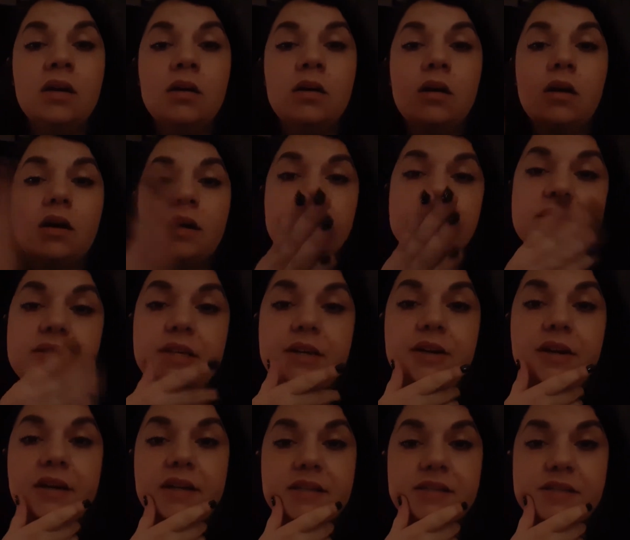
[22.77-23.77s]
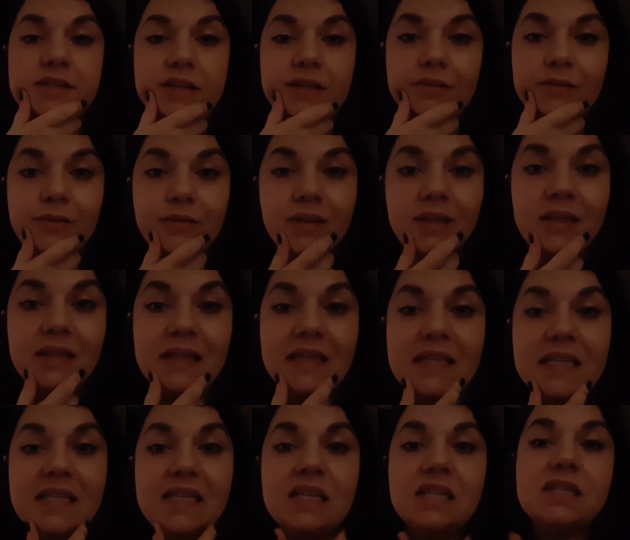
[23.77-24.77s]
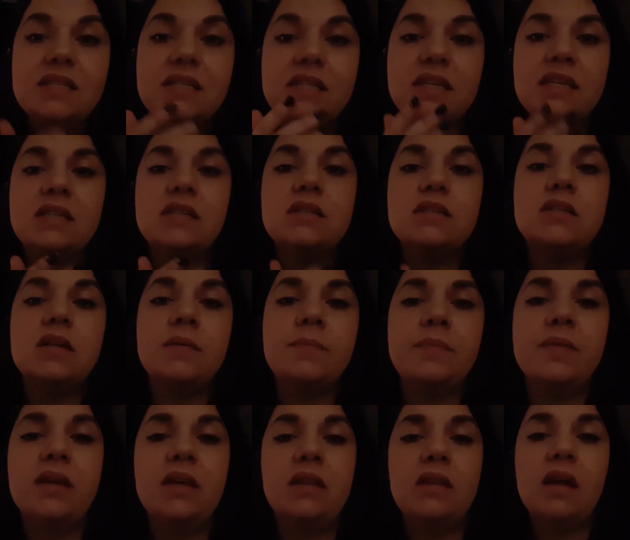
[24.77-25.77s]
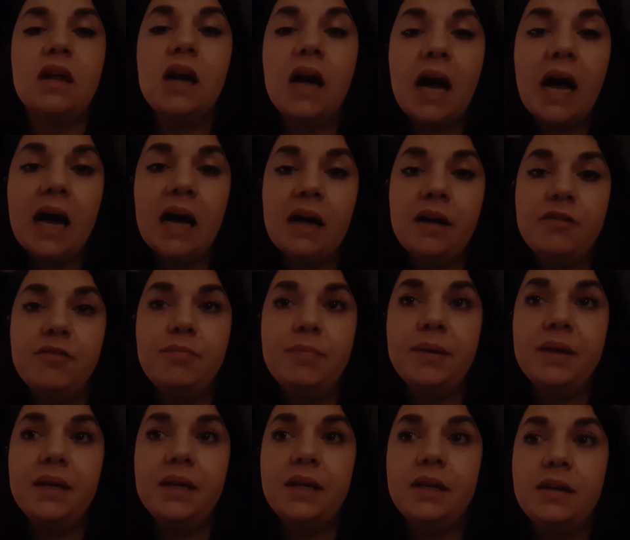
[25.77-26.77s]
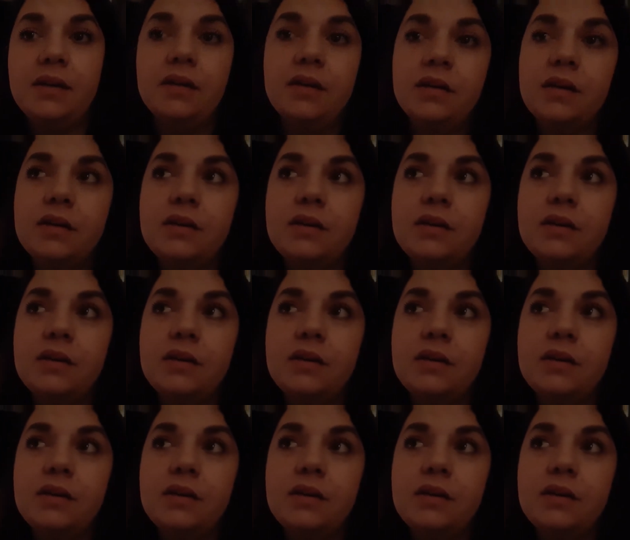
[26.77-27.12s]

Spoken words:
on a serious note, this is something that I've been